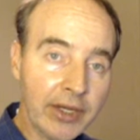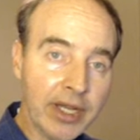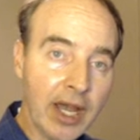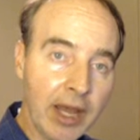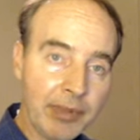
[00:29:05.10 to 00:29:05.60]
a
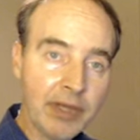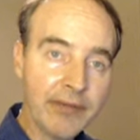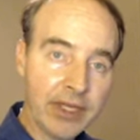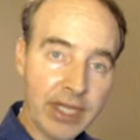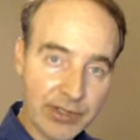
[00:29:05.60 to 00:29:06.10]
copy of
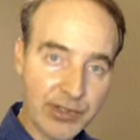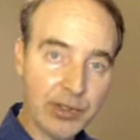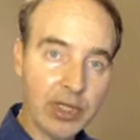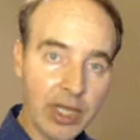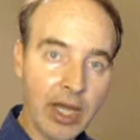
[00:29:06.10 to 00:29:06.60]
the
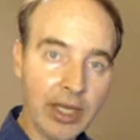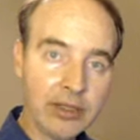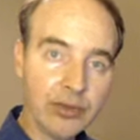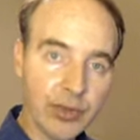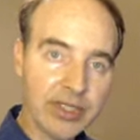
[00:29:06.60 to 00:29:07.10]

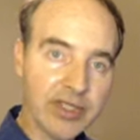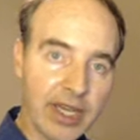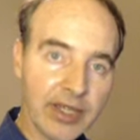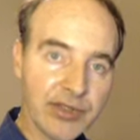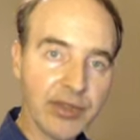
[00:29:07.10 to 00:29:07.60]
Nestle-Aland Greek
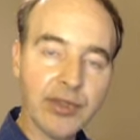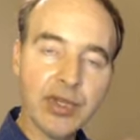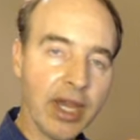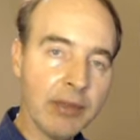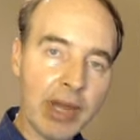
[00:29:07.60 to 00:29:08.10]
text or
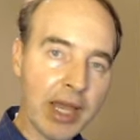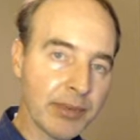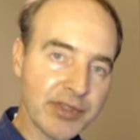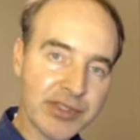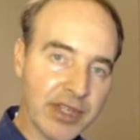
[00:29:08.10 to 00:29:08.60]
United
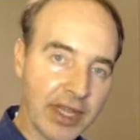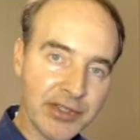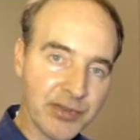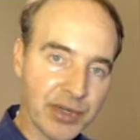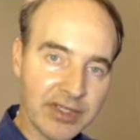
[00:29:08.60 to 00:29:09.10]
Bible Society's Greek